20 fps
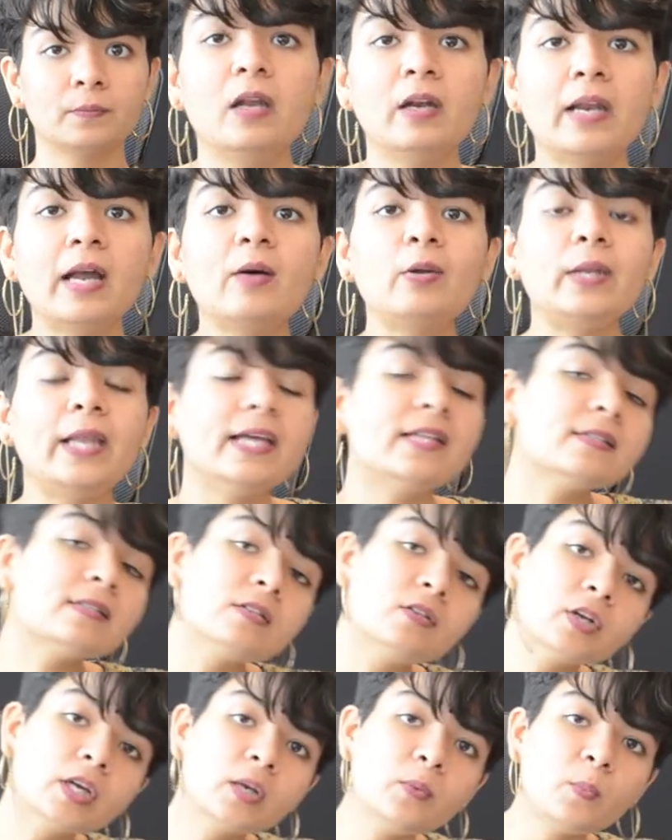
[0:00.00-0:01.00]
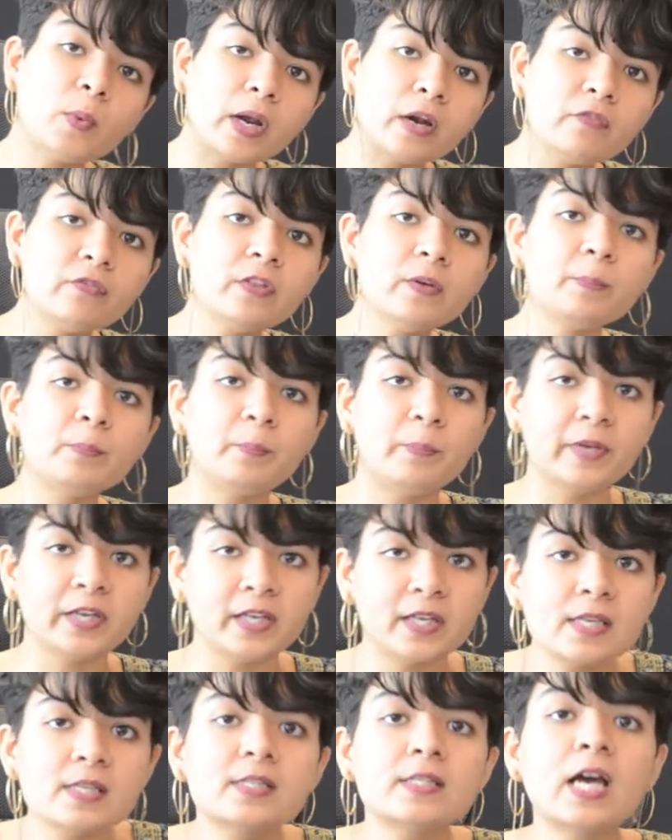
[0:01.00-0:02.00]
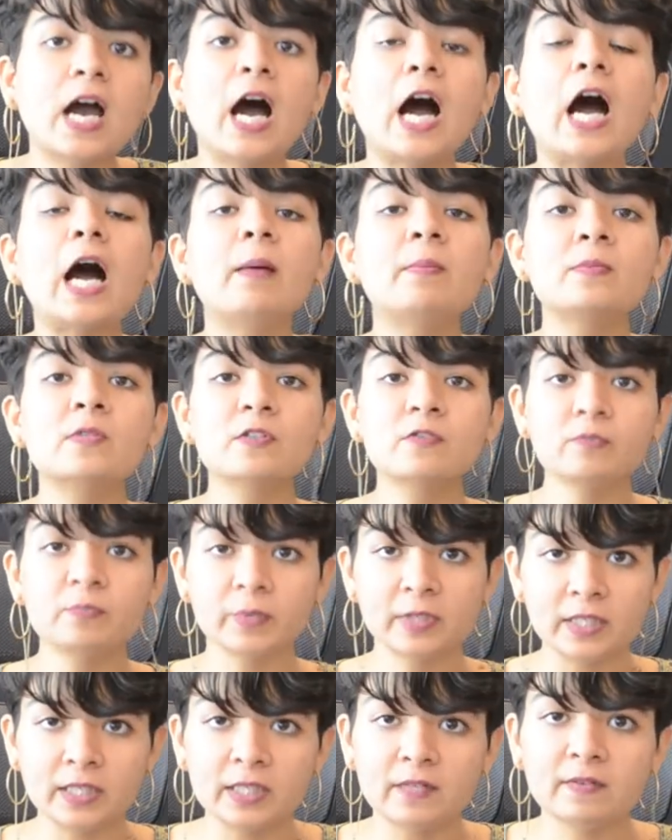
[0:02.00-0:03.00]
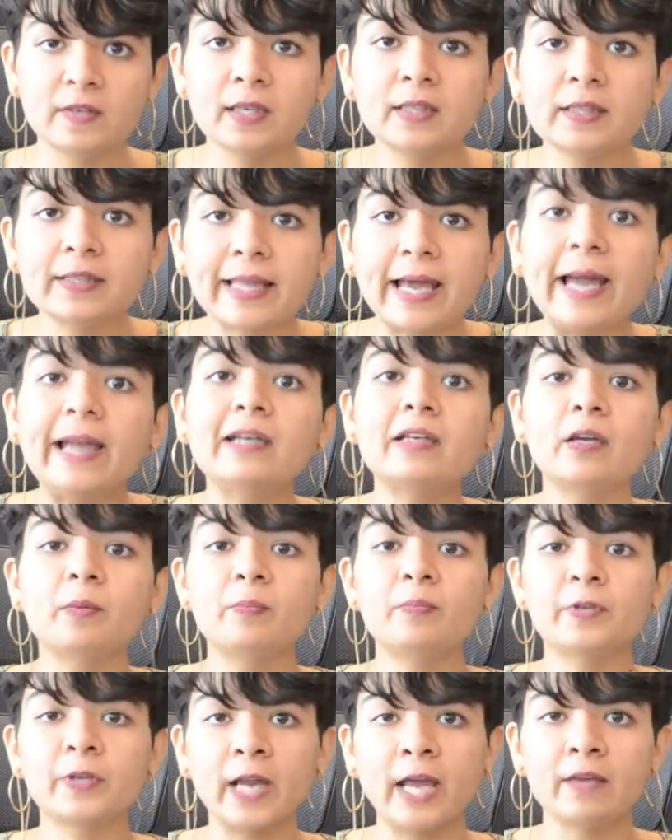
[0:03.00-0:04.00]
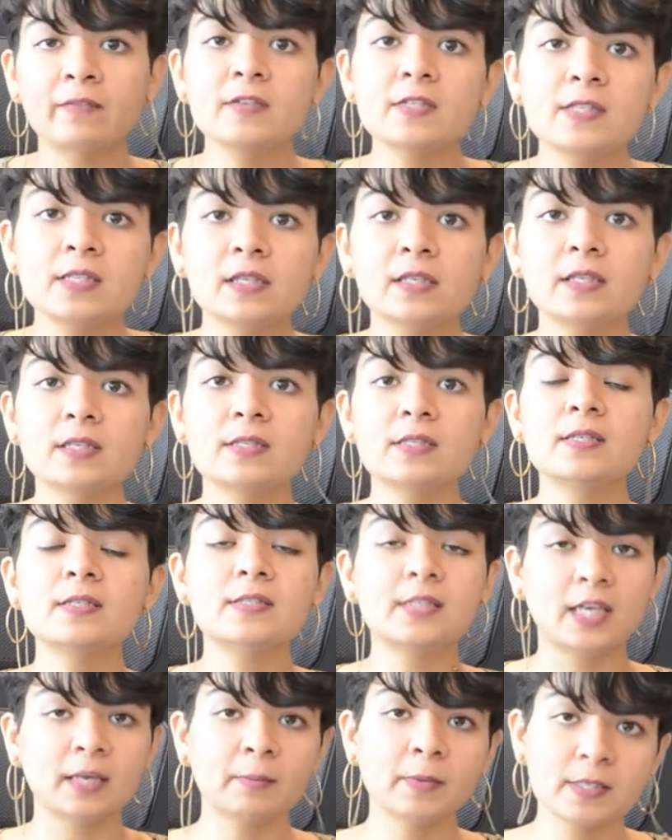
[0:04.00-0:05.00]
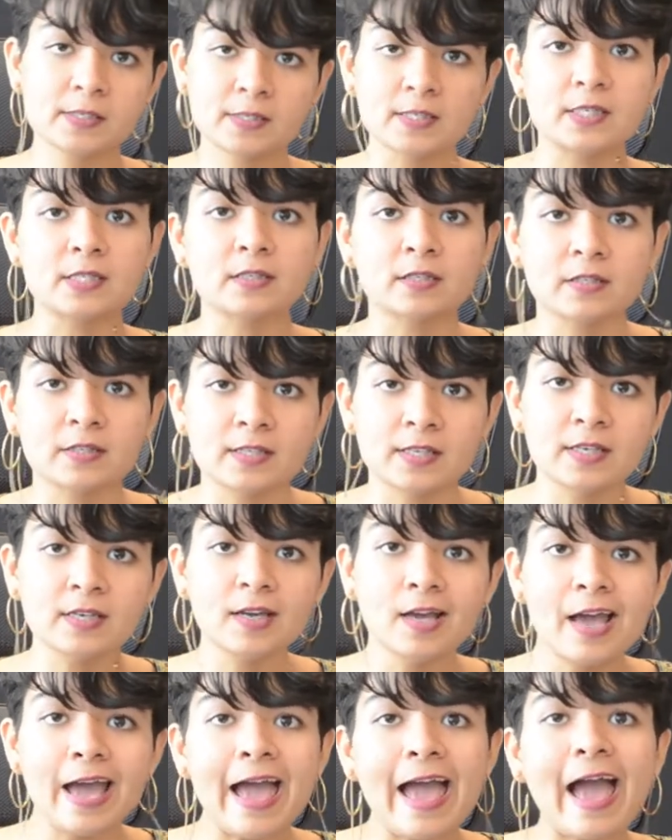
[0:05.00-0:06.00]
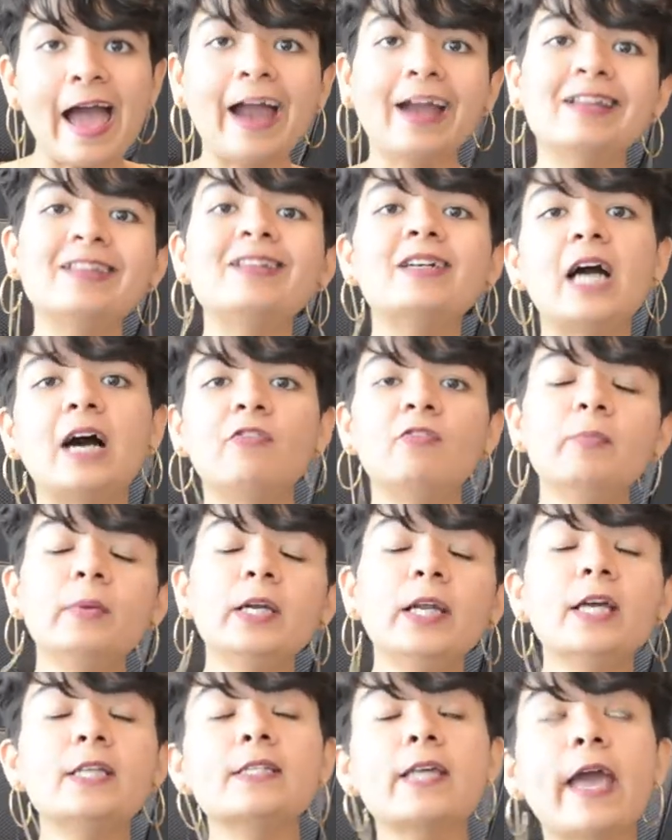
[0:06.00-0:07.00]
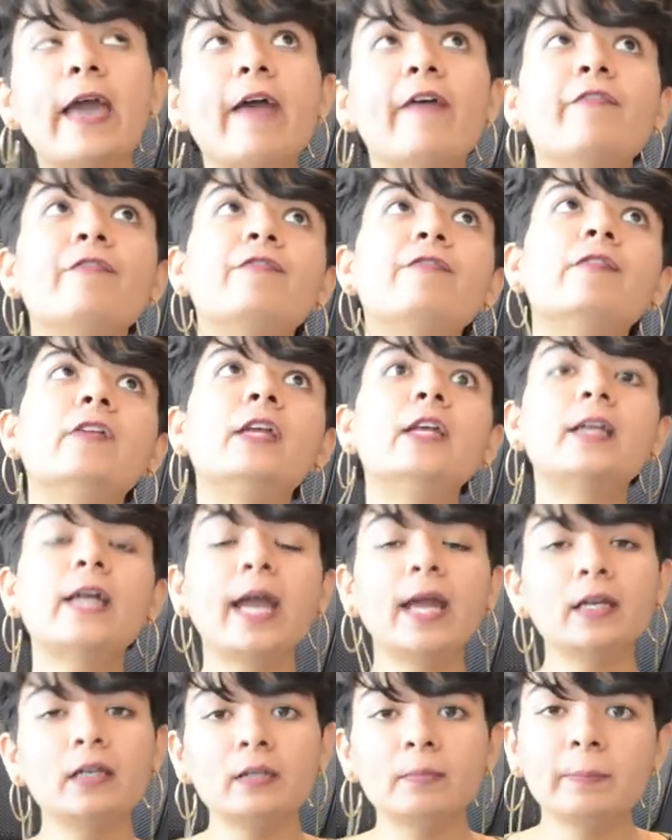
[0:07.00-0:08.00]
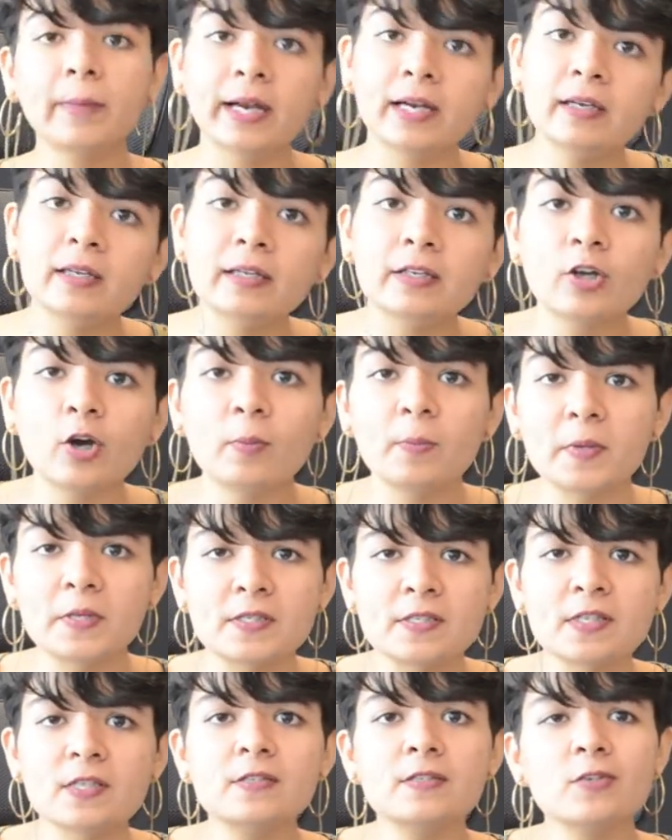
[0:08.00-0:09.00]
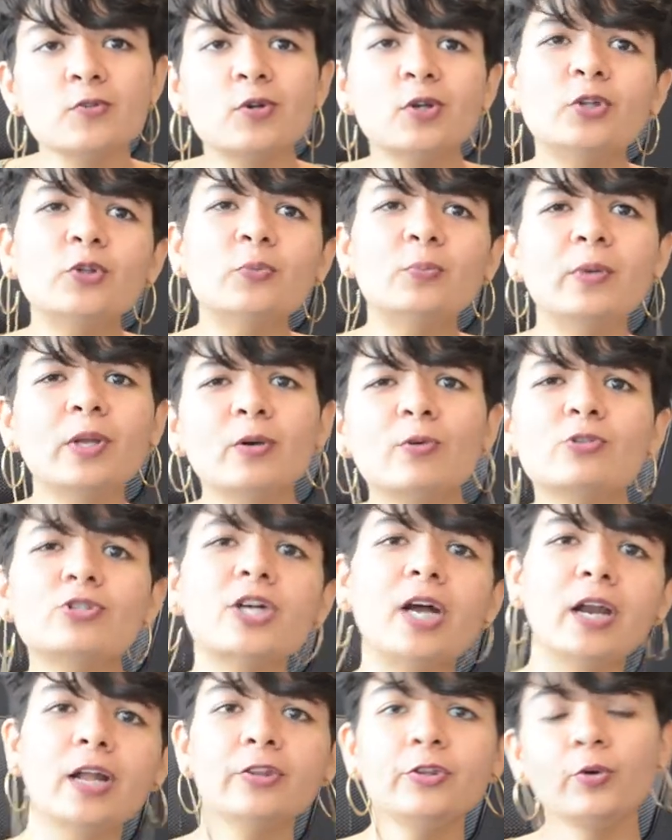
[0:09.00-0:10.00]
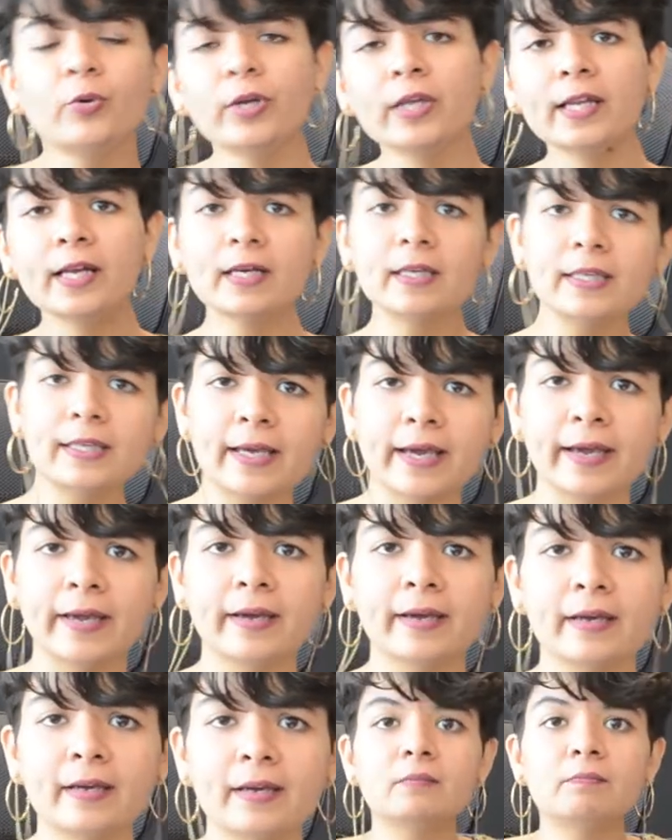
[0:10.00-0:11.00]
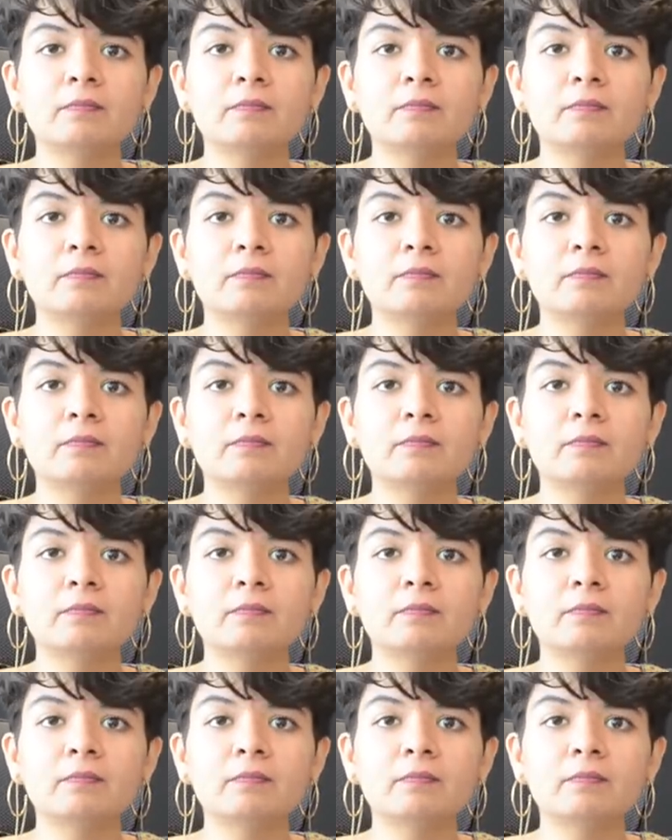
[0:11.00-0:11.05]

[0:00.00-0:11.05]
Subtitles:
Now let's look at one of the biggest harms of believing that privacy is the same as secrecy and the government has every right to meddle in your business kyunki tumne kuch galat thodi na kiya hai.